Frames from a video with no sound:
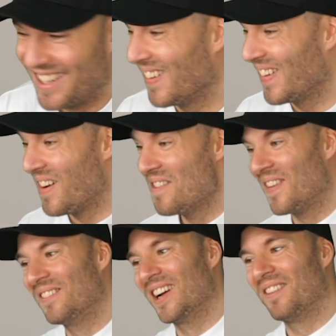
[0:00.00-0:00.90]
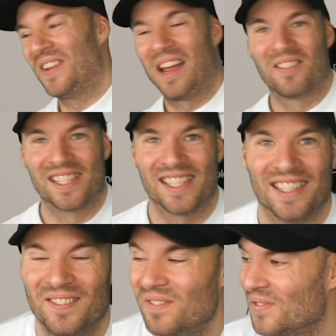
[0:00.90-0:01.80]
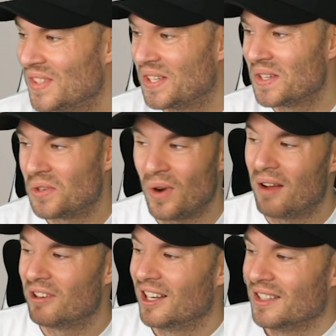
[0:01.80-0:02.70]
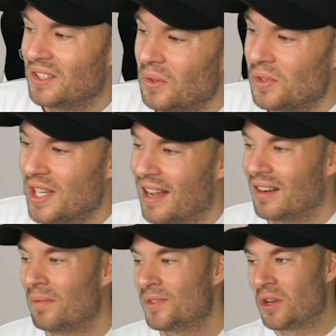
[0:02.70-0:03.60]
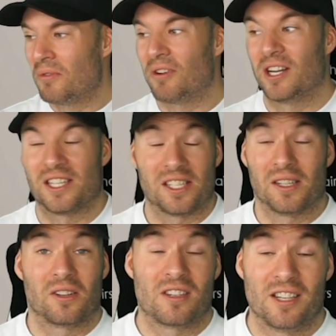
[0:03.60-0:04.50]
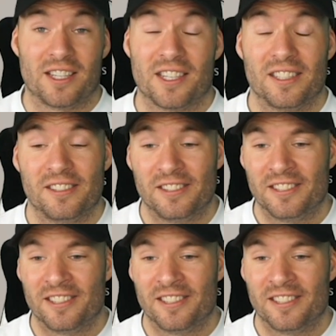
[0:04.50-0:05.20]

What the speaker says: I don't know if I'm gonna be able to travel and do stand-up. So far it doesn't look like it.